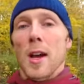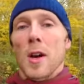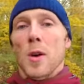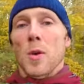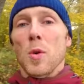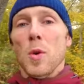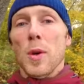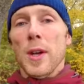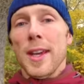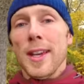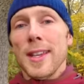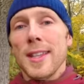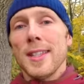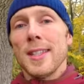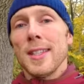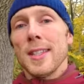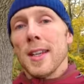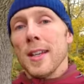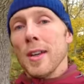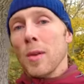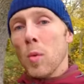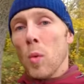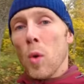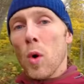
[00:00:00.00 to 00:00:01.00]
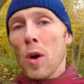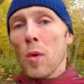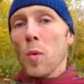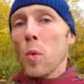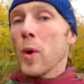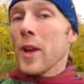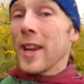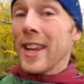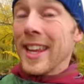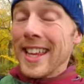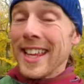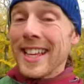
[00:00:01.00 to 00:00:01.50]
who is an
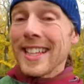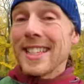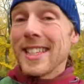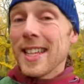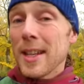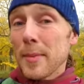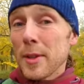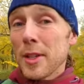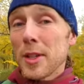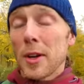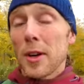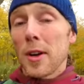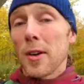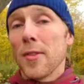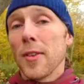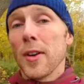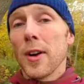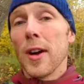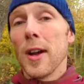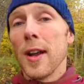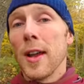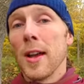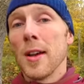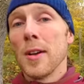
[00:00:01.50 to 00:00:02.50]
award-winning cinematographer